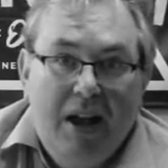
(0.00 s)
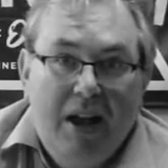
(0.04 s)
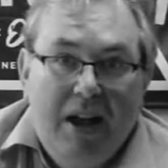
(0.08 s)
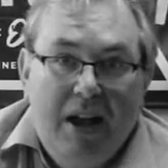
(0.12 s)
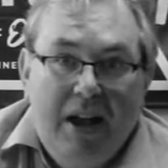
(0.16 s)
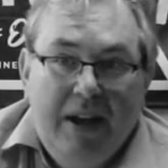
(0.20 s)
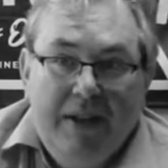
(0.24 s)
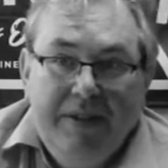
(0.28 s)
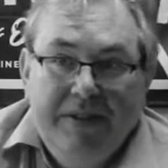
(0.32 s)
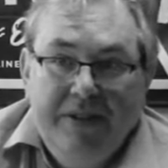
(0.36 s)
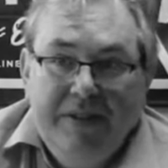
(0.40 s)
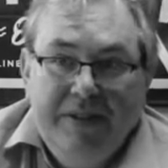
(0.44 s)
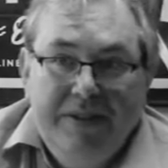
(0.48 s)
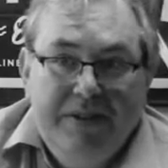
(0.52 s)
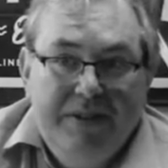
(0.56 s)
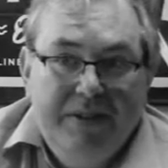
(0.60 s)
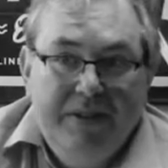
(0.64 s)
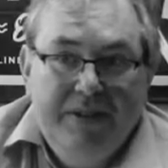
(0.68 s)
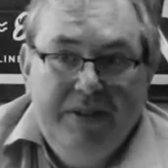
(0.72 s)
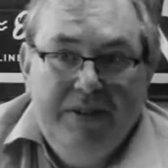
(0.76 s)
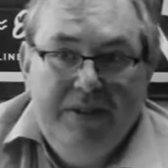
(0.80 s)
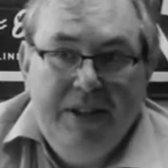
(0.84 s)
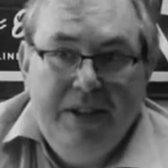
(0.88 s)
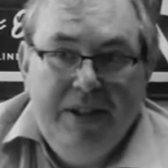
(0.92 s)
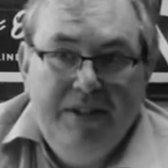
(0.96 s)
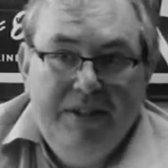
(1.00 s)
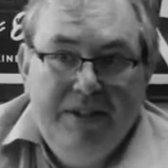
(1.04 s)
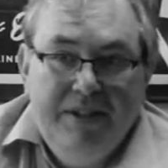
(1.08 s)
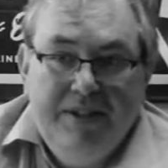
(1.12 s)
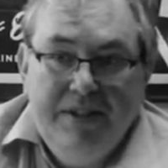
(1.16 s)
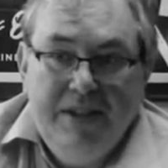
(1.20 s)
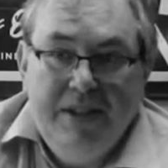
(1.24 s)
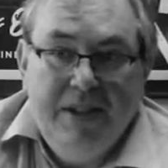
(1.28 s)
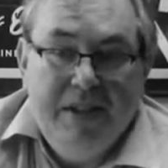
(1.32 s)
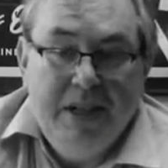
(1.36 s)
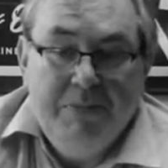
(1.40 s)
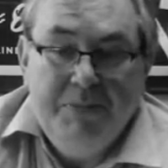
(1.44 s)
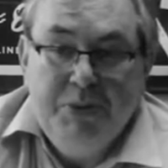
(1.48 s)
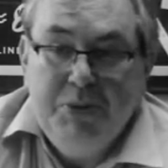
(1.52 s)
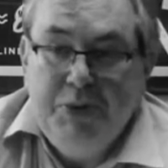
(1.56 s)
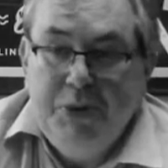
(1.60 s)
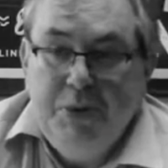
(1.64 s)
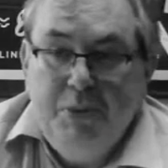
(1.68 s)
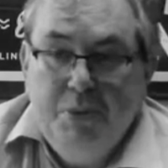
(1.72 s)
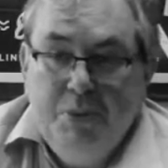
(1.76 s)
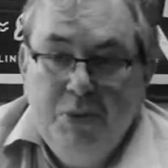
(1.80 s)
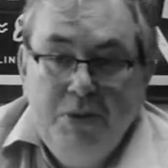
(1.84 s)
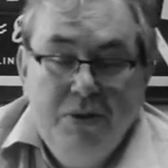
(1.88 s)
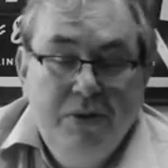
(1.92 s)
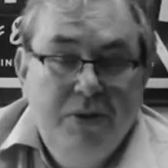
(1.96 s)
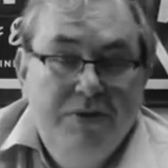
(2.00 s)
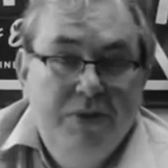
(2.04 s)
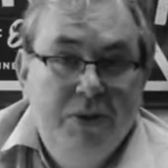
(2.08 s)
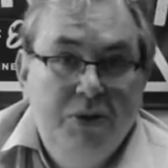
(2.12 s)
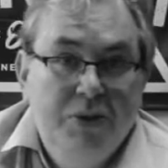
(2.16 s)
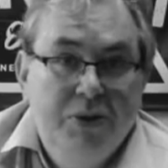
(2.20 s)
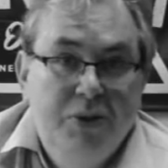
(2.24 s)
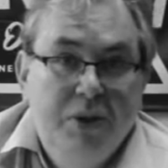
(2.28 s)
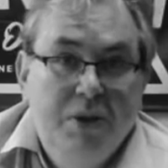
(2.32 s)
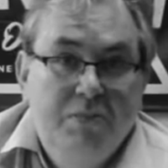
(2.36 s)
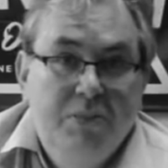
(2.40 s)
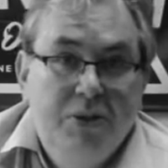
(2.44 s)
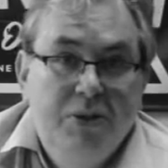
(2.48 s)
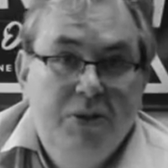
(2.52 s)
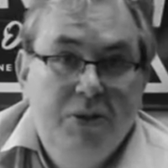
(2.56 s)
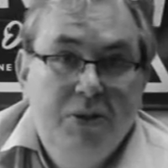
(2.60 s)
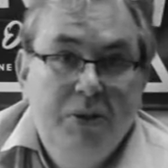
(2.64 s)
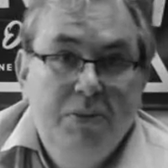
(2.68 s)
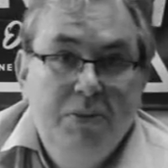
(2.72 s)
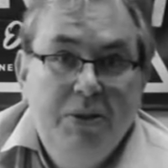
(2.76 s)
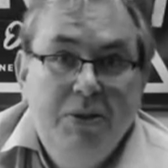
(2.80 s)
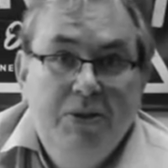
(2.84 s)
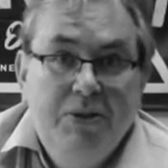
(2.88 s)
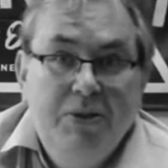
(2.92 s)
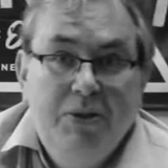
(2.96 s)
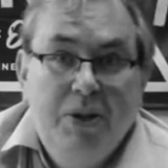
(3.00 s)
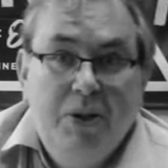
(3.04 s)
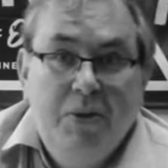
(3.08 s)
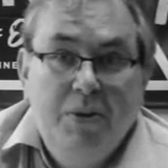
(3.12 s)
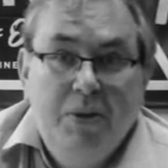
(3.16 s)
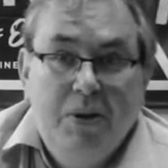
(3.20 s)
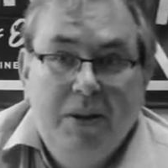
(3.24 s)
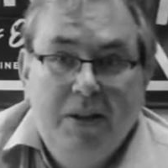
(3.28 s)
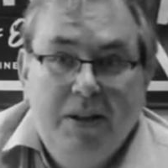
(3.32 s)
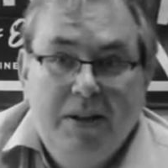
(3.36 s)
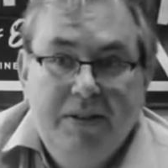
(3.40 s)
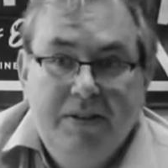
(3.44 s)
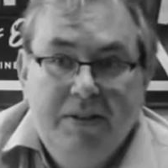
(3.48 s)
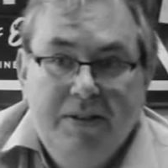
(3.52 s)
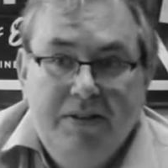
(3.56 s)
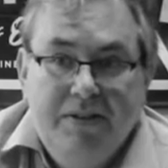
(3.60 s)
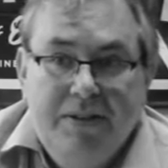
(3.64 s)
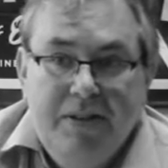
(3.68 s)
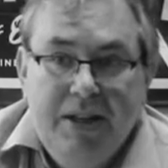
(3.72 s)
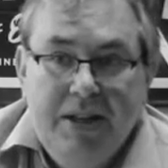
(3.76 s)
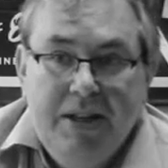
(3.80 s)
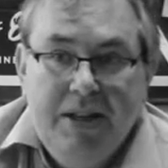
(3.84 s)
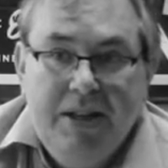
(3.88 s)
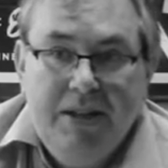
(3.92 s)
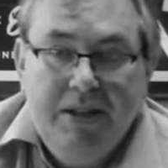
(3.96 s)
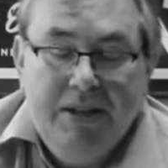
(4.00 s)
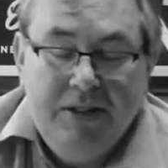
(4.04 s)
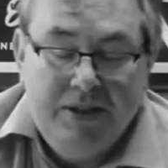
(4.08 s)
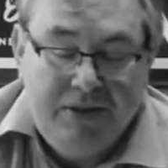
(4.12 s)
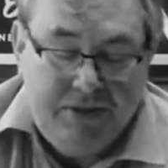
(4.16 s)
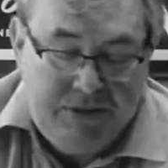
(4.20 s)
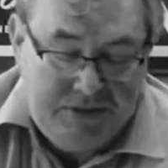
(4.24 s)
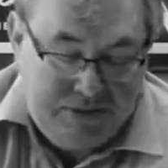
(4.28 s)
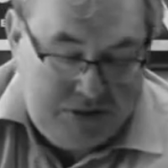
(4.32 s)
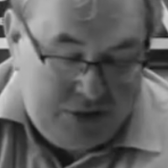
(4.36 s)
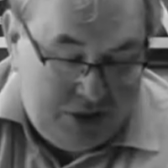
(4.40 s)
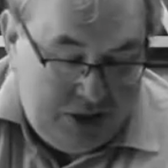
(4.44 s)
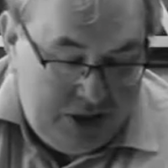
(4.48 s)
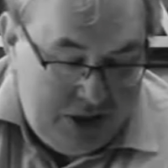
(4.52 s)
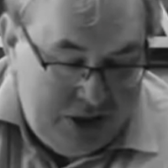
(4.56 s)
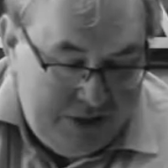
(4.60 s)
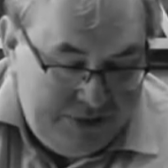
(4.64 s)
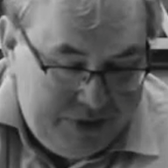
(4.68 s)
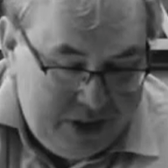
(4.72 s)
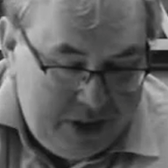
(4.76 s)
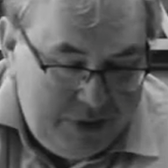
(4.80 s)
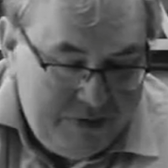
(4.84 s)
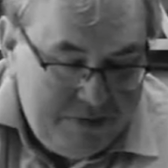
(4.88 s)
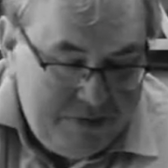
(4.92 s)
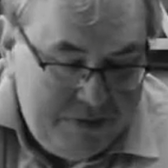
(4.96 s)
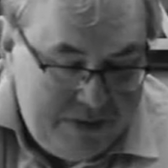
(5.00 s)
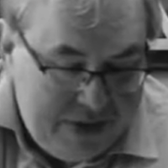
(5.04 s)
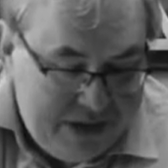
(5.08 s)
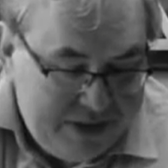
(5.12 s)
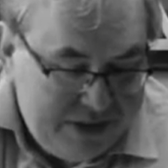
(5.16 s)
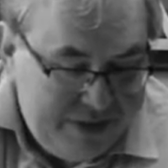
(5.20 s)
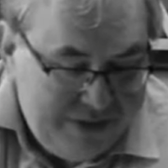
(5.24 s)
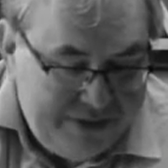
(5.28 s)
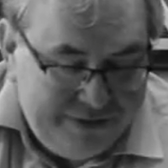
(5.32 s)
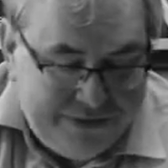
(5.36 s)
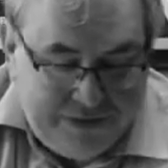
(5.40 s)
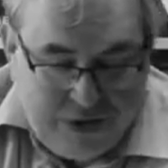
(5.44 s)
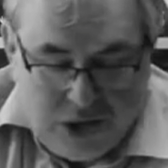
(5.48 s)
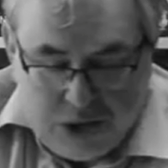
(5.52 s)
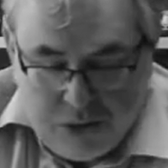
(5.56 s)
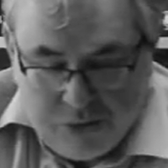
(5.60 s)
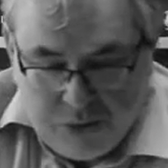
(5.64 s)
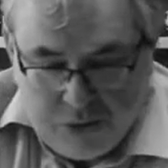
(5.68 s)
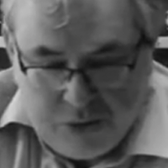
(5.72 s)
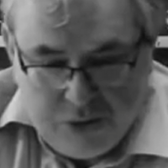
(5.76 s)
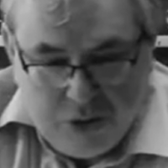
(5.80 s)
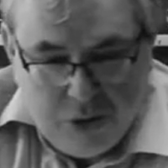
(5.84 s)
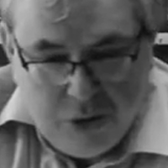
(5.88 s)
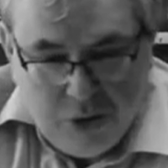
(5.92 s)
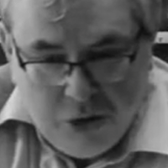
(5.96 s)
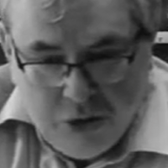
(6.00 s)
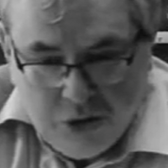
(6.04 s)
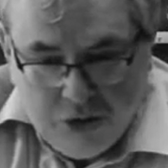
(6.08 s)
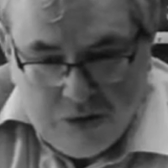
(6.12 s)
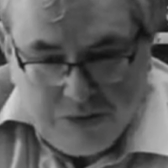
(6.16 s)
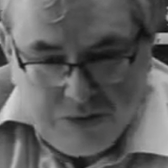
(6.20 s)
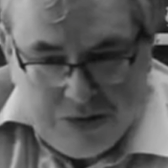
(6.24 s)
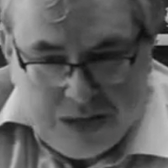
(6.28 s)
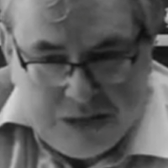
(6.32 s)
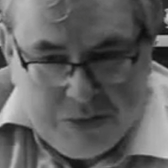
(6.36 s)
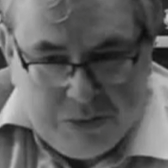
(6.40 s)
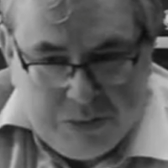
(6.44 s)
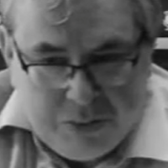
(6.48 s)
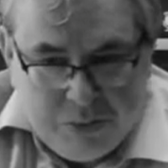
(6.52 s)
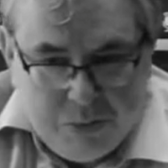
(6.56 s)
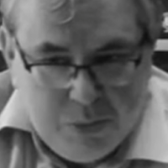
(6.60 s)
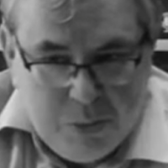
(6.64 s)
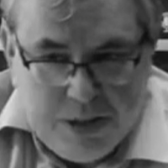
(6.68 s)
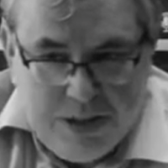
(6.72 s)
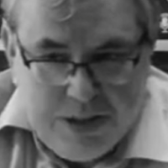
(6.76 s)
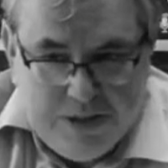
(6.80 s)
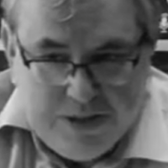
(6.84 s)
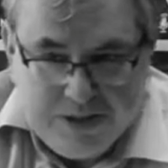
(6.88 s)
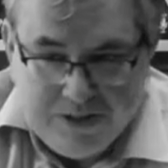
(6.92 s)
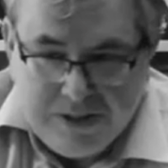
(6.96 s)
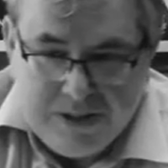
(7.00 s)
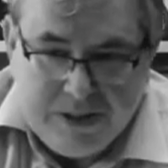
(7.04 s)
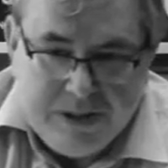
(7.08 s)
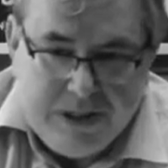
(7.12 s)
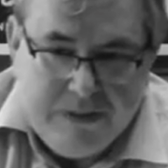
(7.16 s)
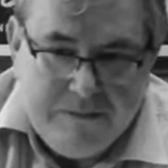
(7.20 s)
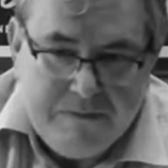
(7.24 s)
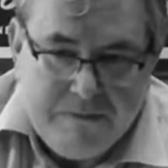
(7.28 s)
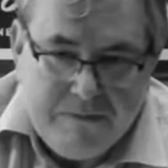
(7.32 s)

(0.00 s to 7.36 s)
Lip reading: and they did an absolutely wonderful job of doing so, and they achieved a massive following all around the world.